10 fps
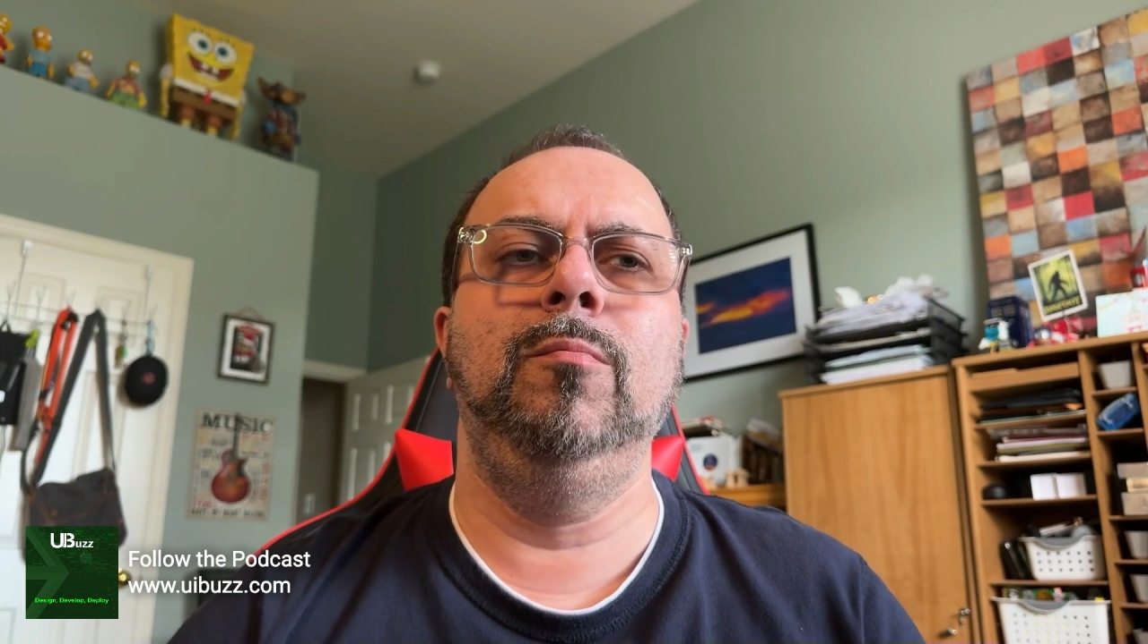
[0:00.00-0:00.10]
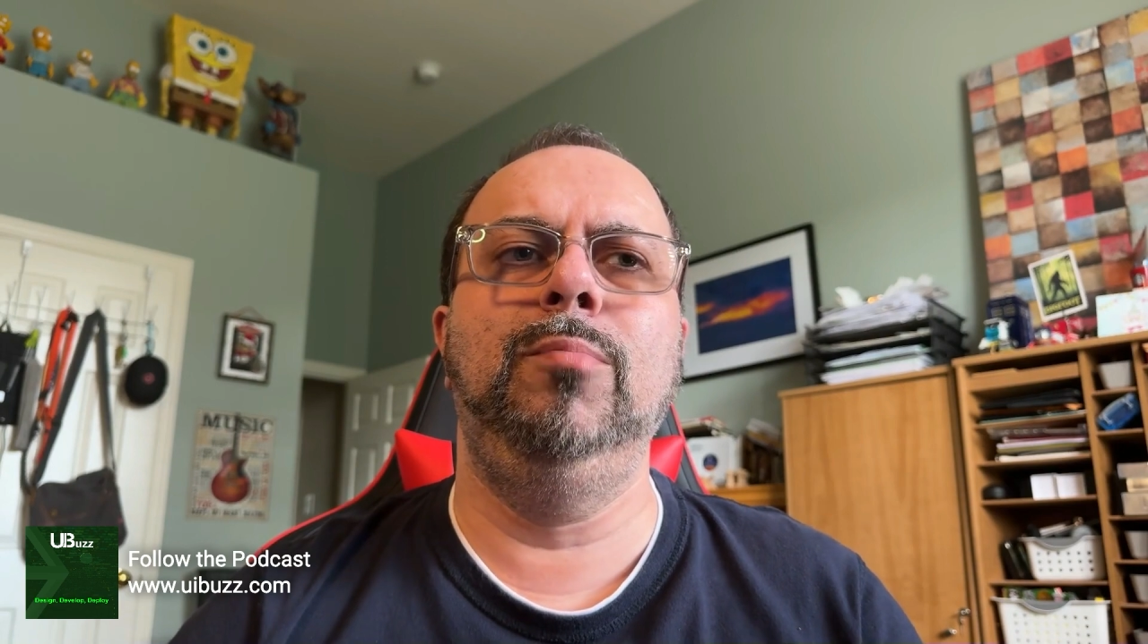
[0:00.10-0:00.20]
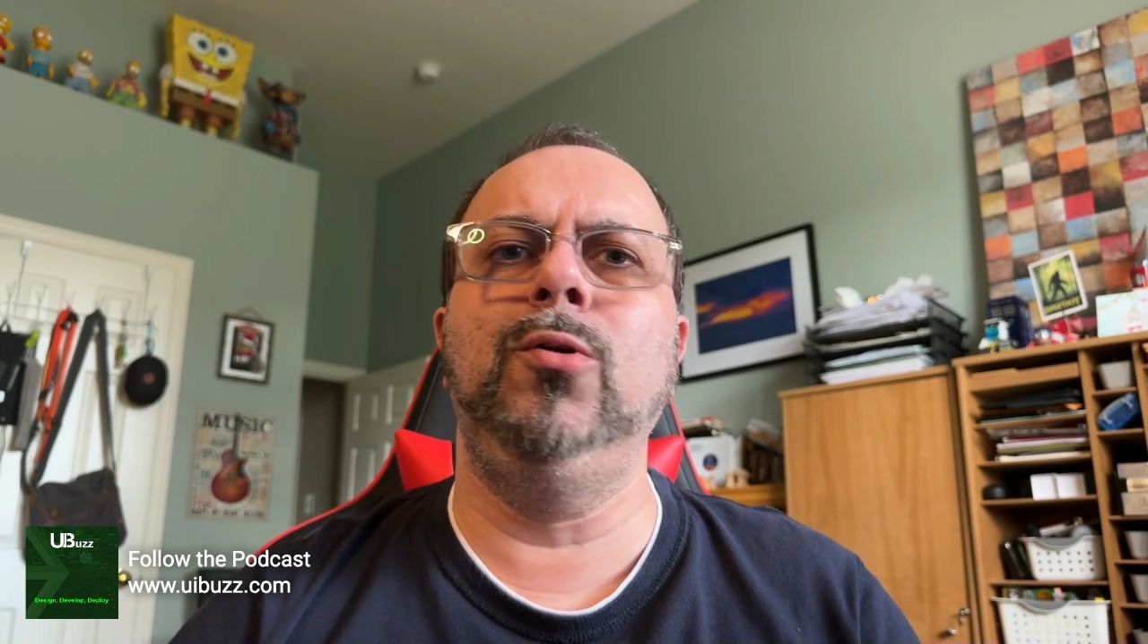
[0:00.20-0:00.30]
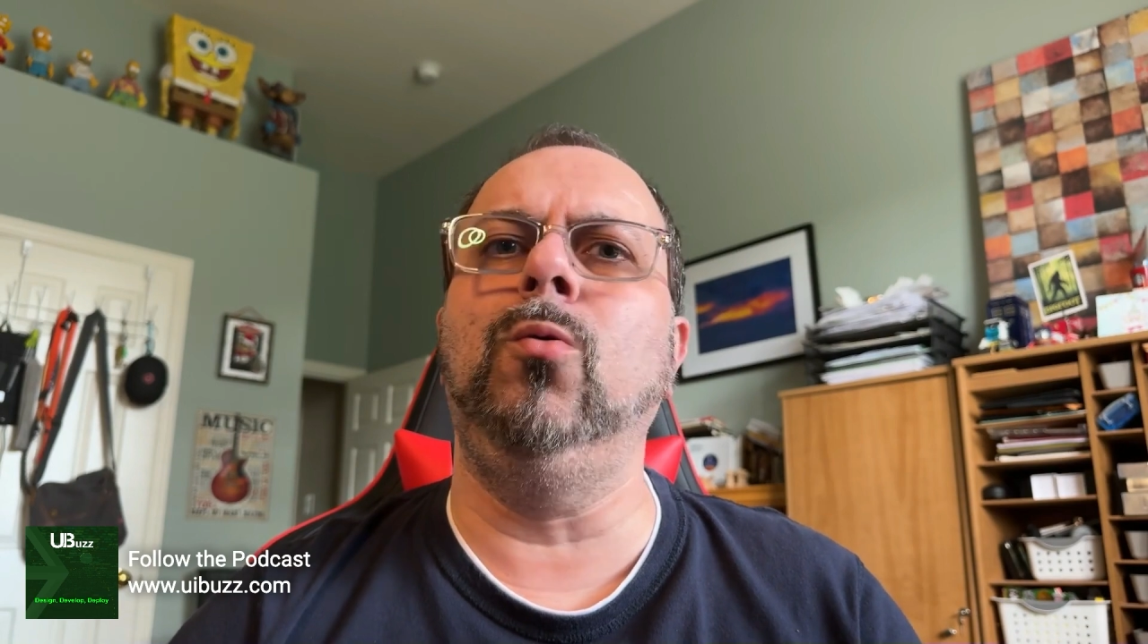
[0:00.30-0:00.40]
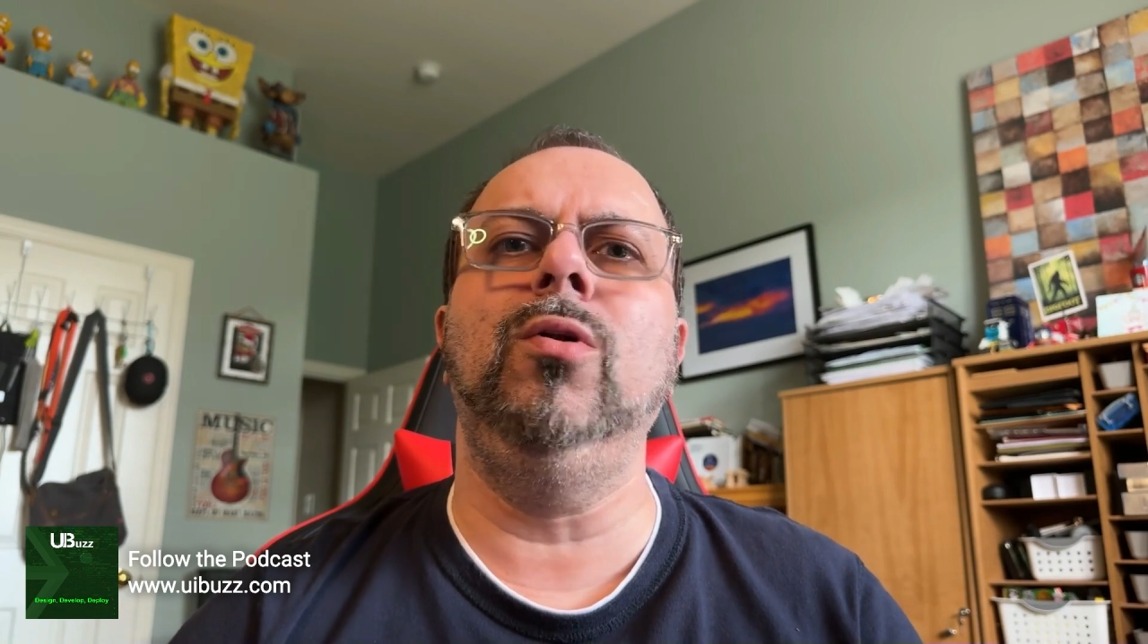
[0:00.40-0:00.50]

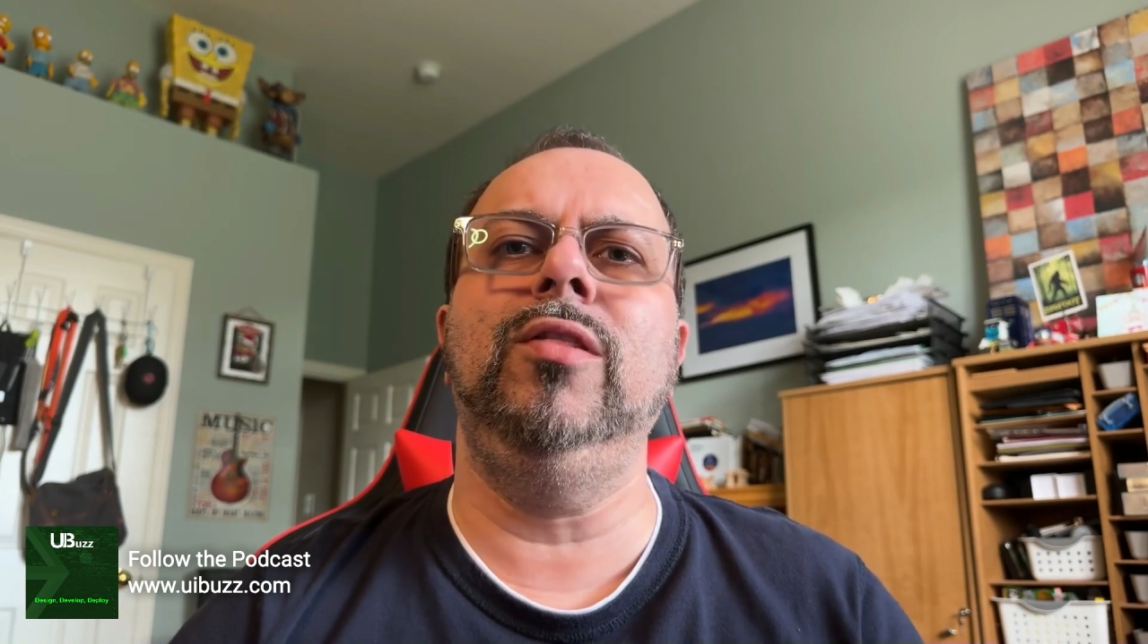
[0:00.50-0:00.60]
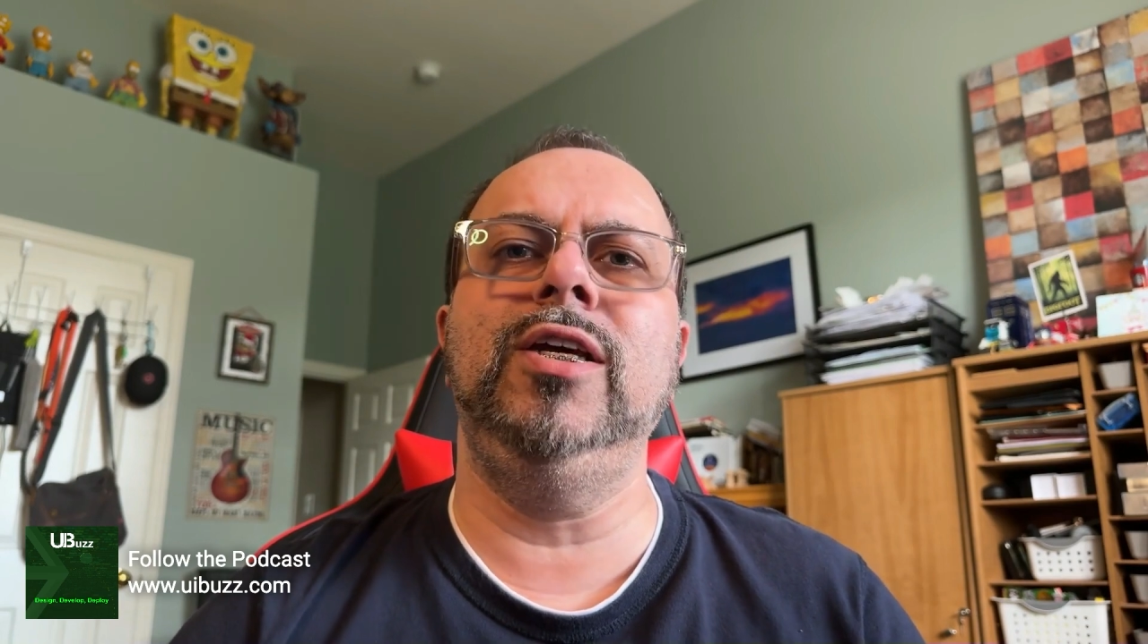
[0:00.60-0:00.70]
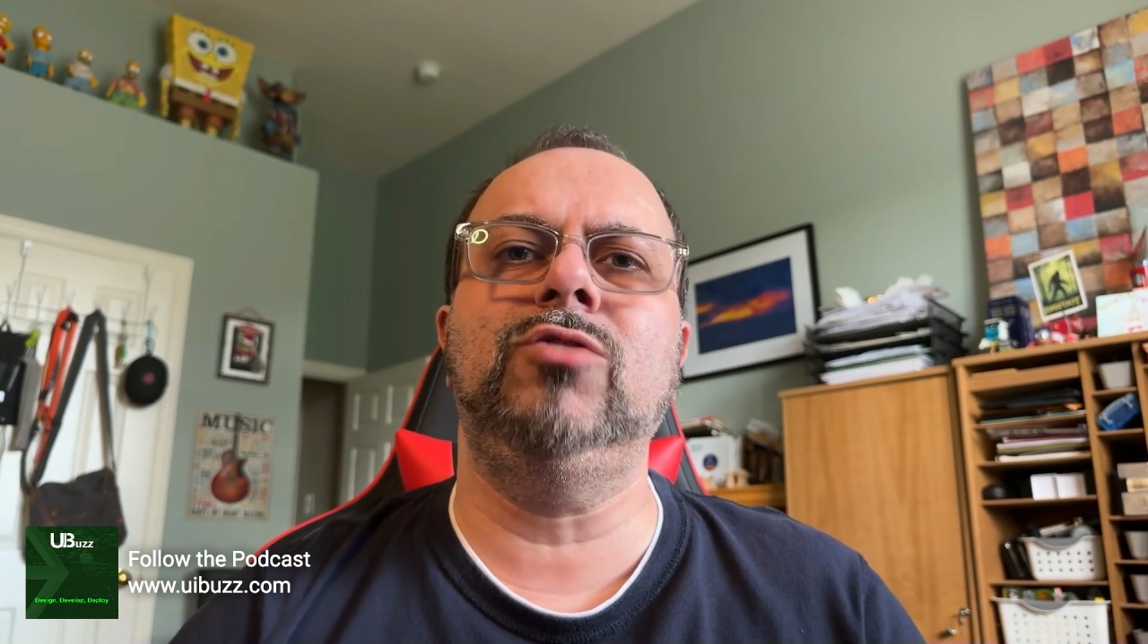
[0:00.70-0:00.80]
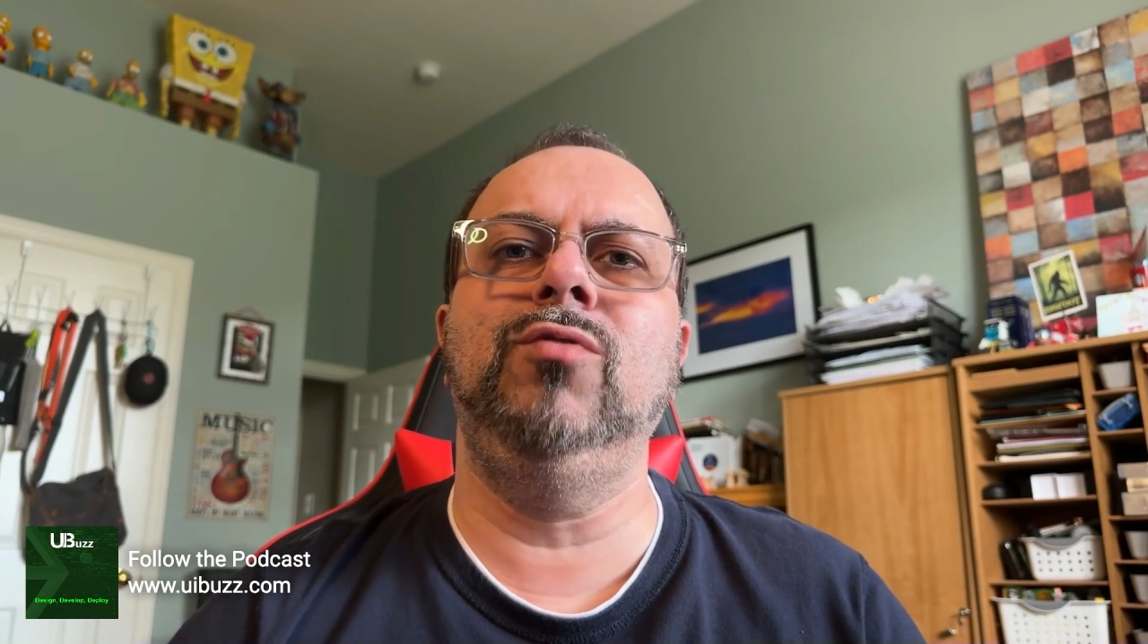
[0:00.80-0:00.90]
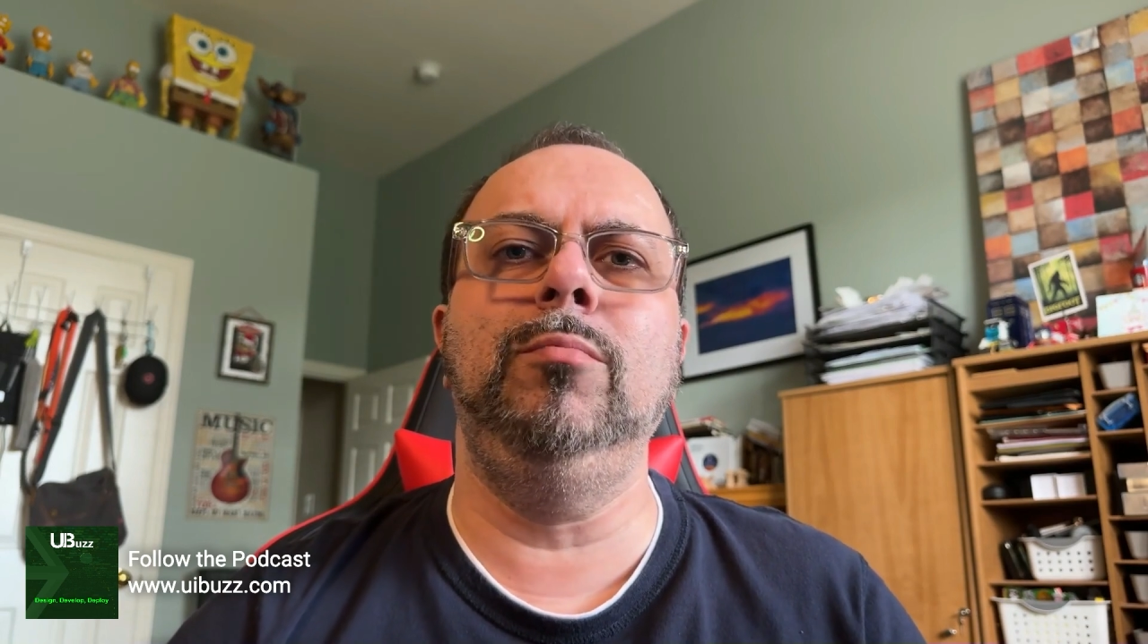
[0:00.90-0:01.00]
But all of
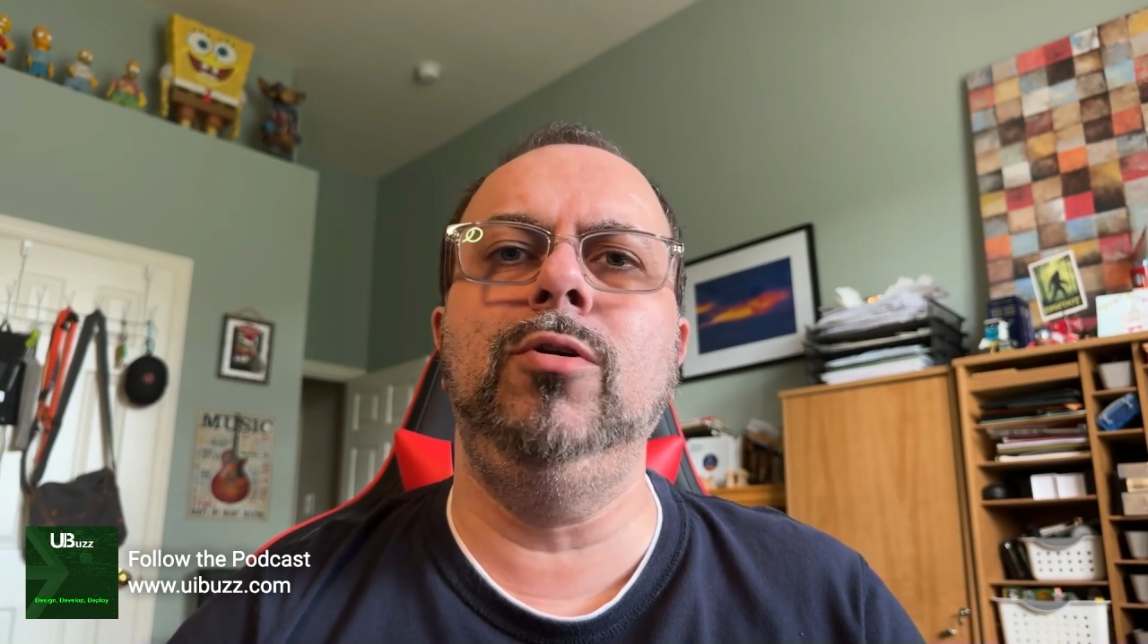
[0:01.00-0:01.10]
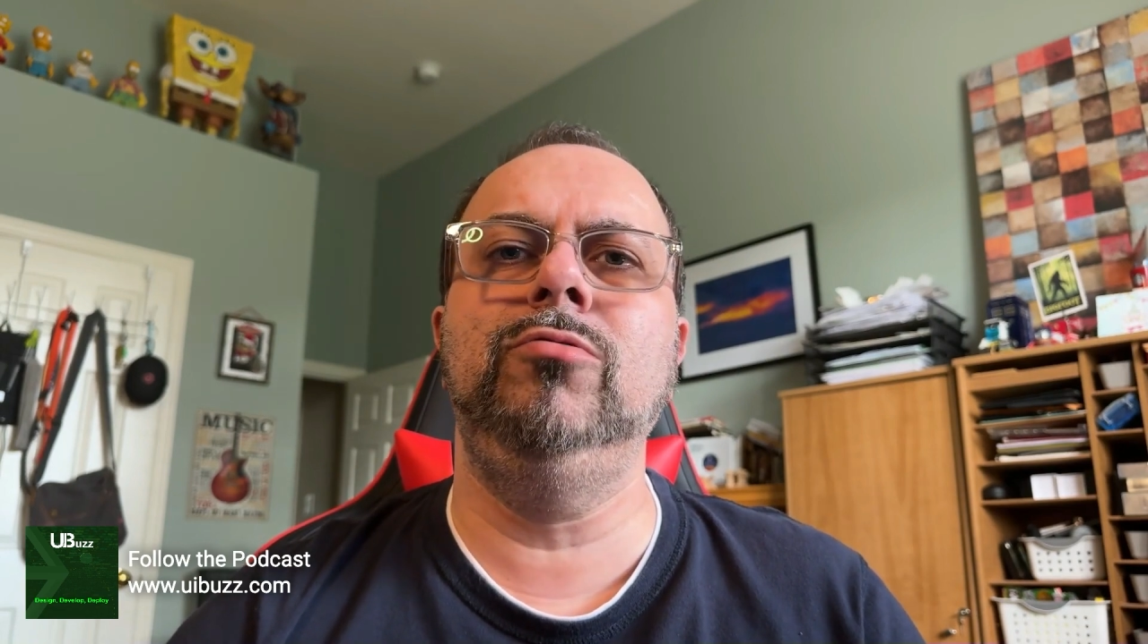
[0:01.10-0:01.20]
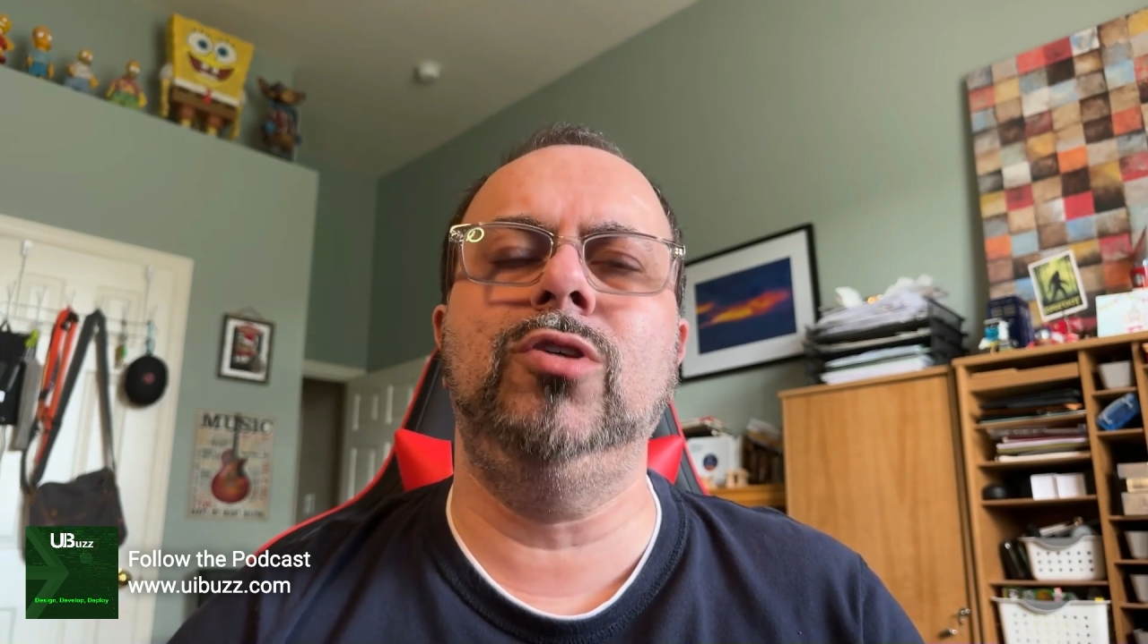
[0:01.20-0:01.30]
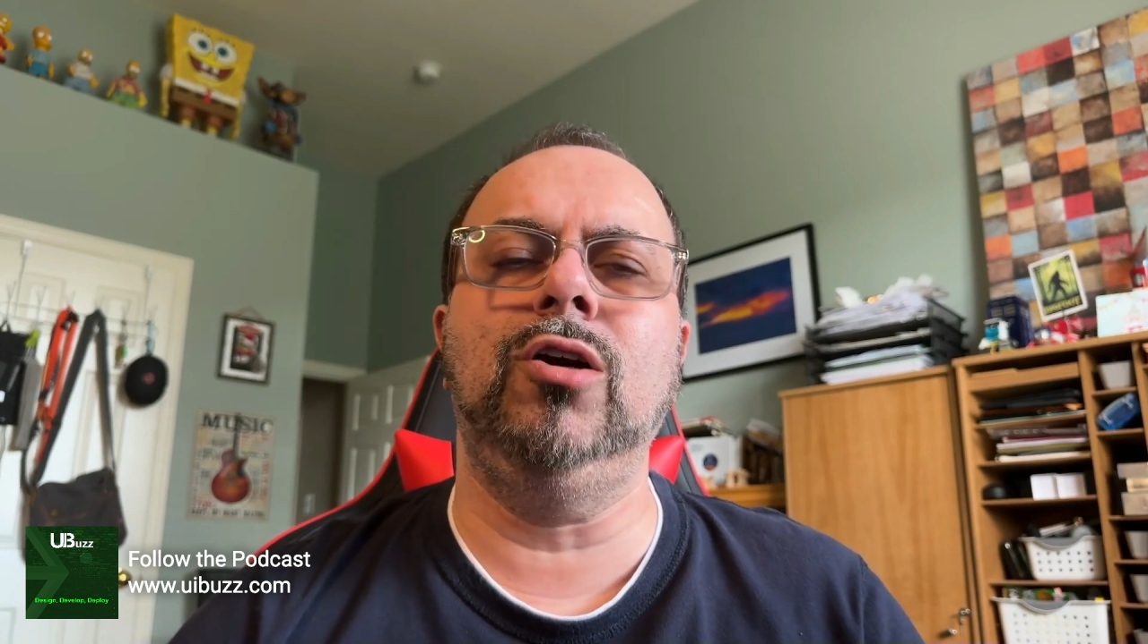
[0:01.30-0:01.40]
this removes